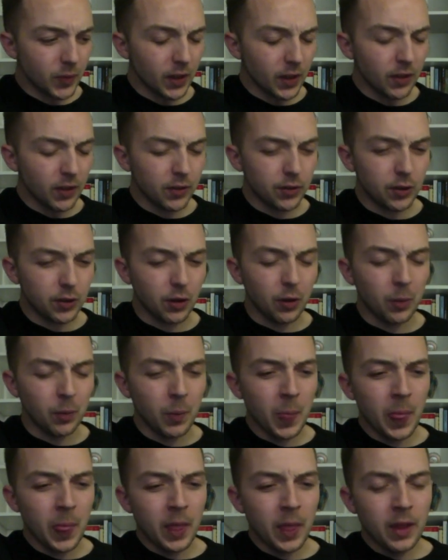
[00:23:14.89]
So
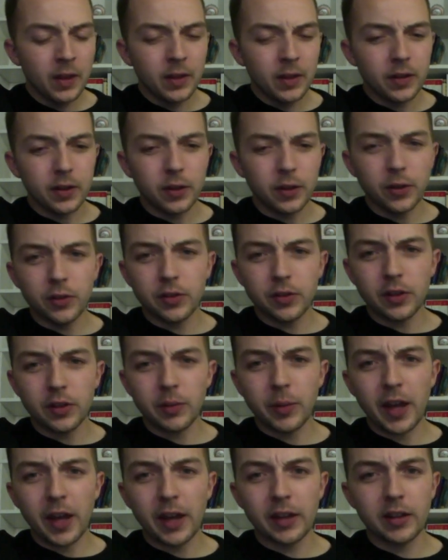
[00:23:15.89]
the acoustic
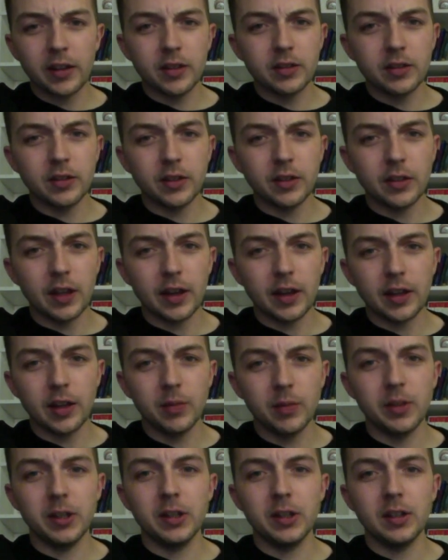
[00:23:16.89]
backing does not
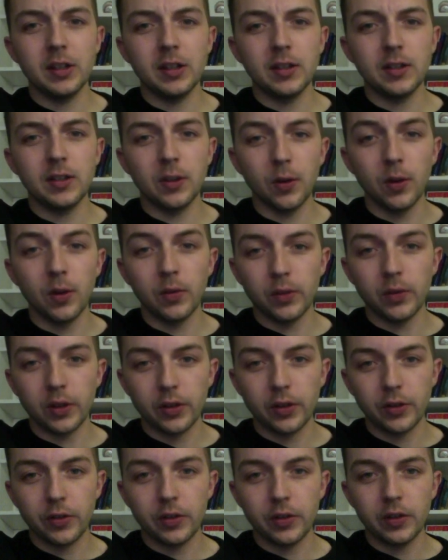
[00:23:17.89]
come in until the verse.